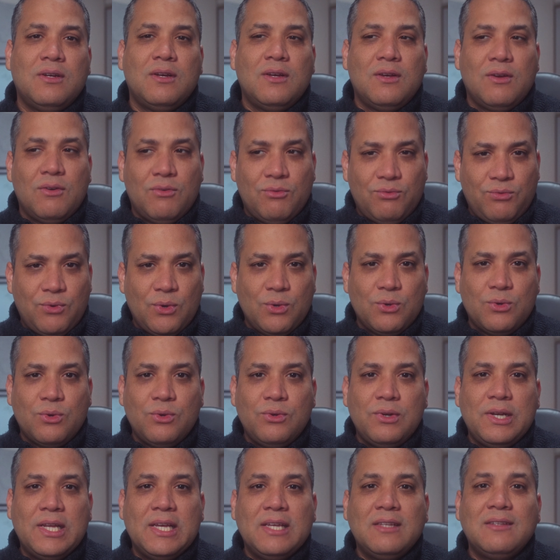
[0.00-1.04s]

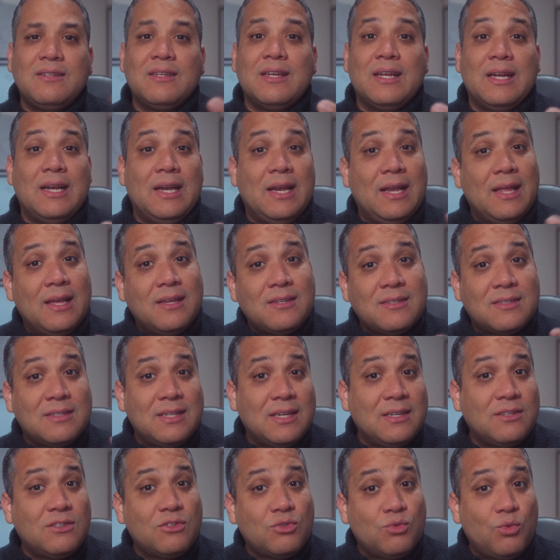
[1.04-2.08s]
focal length, less
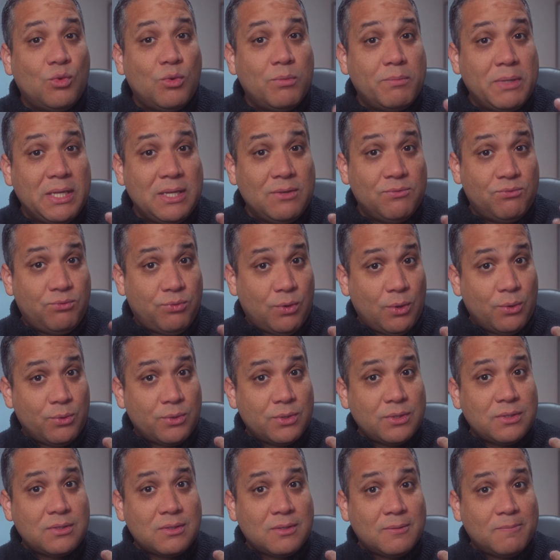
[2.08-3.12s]
things will be in
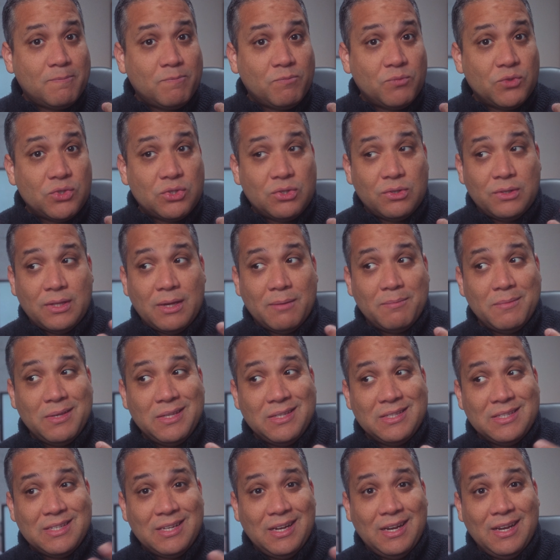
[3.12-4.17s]
focus, so that
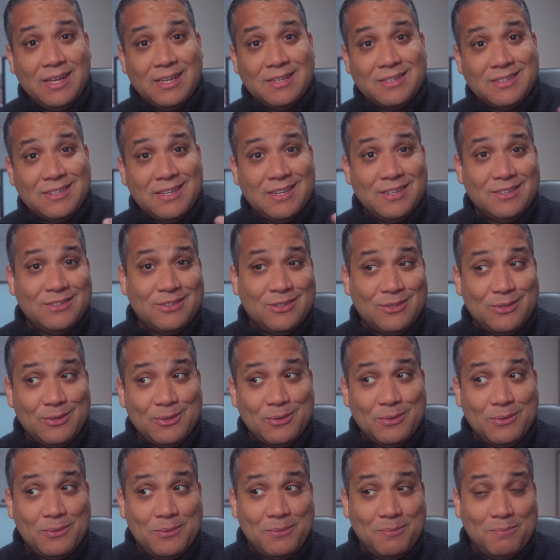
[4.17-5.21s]
means less things
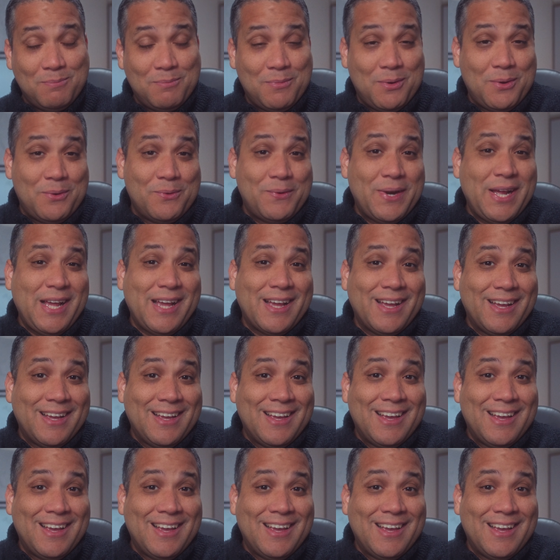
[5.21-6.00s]
to moire.